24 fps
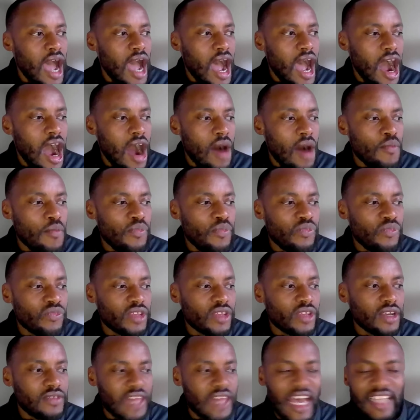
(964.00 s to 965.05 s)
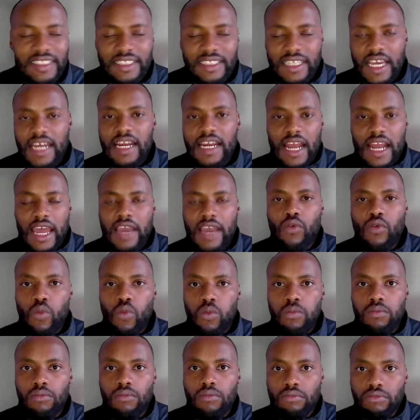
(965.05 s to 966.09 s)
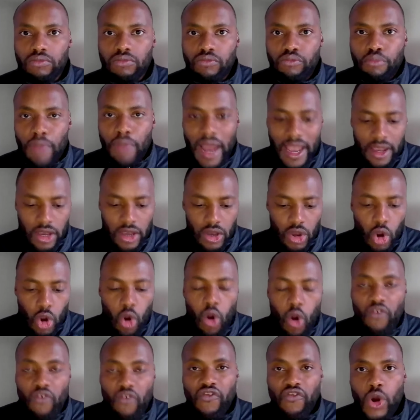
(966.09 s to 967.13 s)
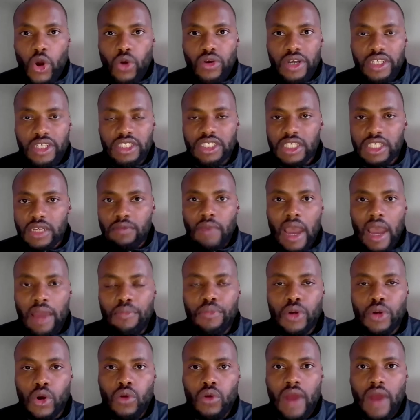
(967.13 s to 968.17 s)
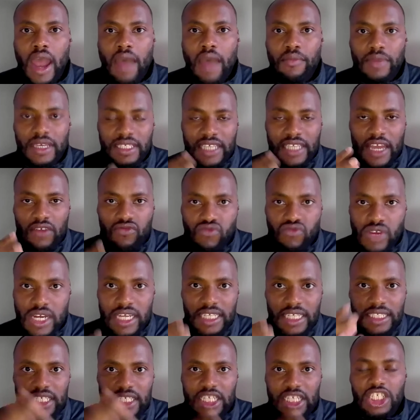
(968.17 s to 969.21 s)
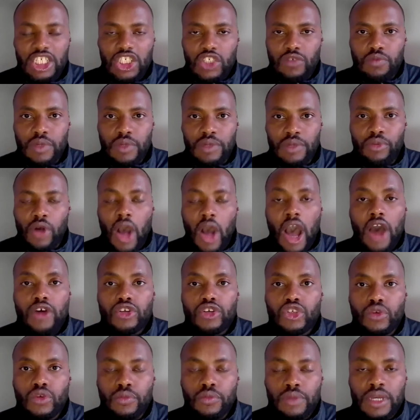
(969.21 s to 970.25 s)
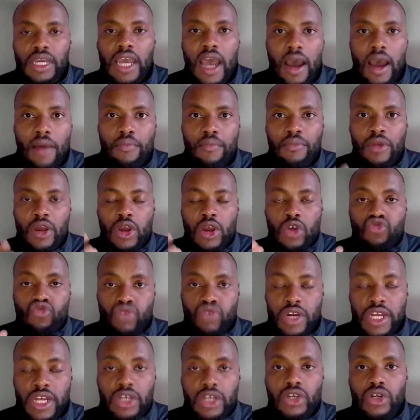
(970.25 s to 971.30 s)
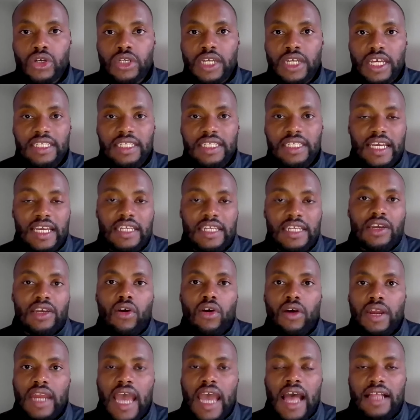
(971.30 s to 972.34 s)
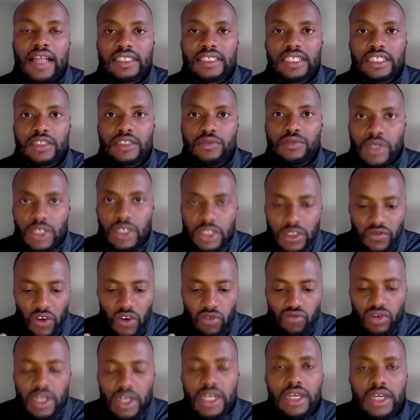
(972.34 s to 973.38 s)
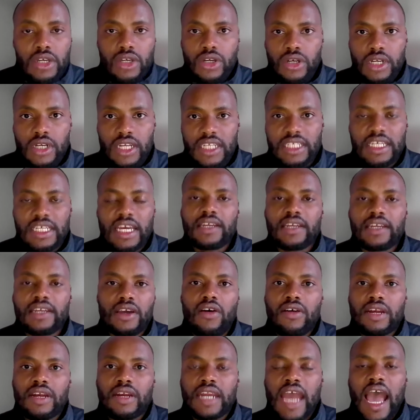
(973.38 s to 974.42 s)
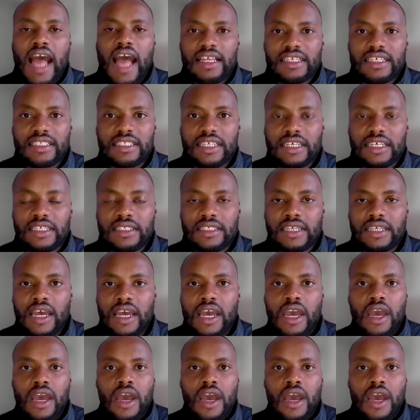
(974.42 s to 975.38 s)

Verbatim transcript: um, that's kind of like my core focus in my program is I really teach people how to become really good at technical analysis because if you're really good at technical analysis,